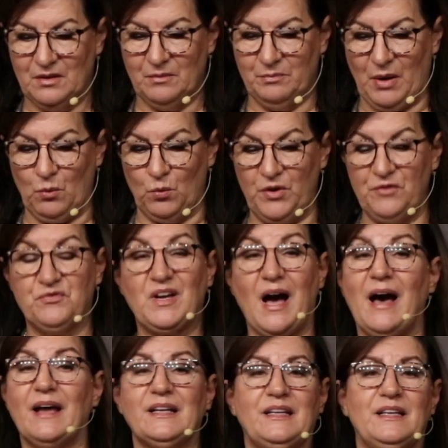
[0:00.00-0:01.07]
But we've
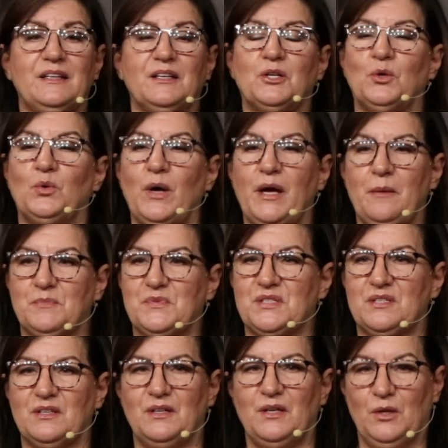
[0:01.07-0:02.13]
got to get
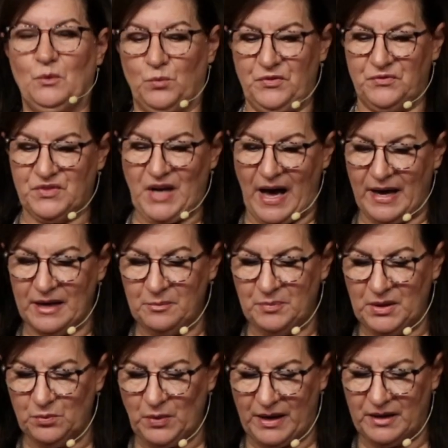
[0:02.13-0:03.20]
equipped. We've got to
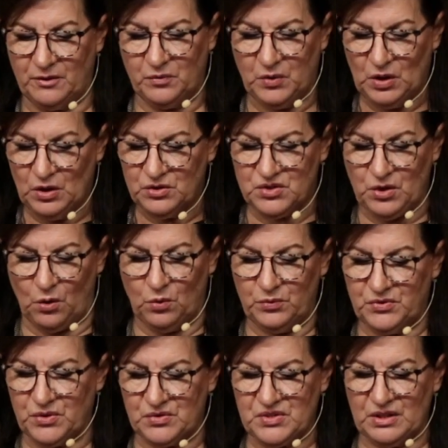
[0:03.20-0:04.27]
be ready. So
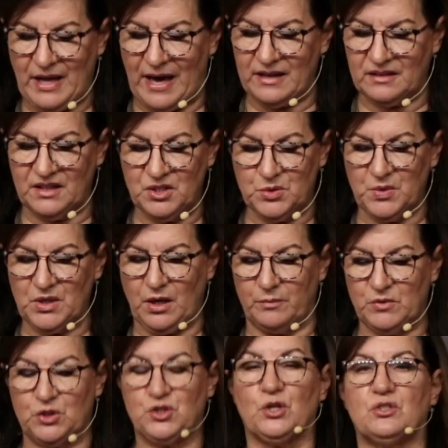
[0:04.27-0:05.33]
there's a lot of things we
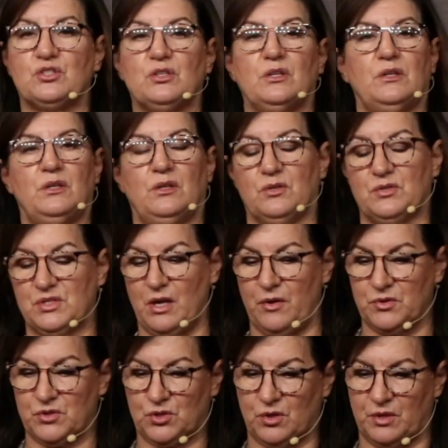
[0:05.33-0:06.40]
come to church. Here's
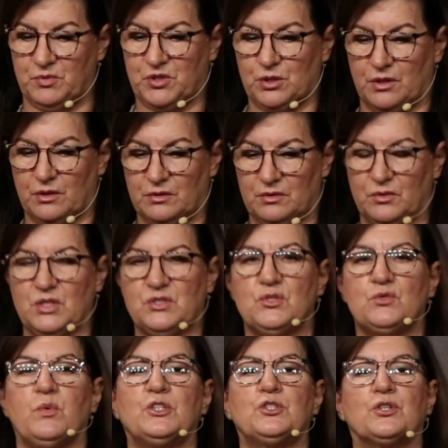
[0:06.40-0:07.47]
another scripture. This
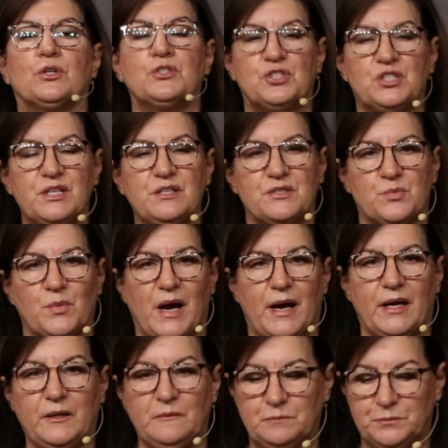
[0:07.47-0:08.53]
is what church is,
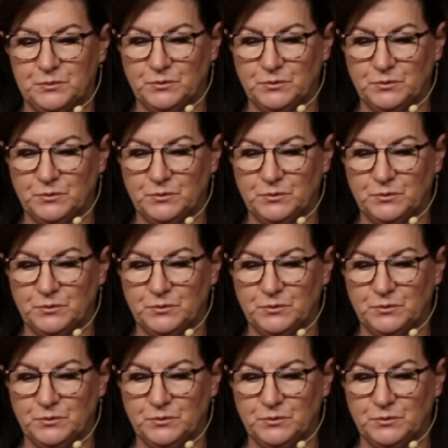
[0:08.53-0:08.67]
right?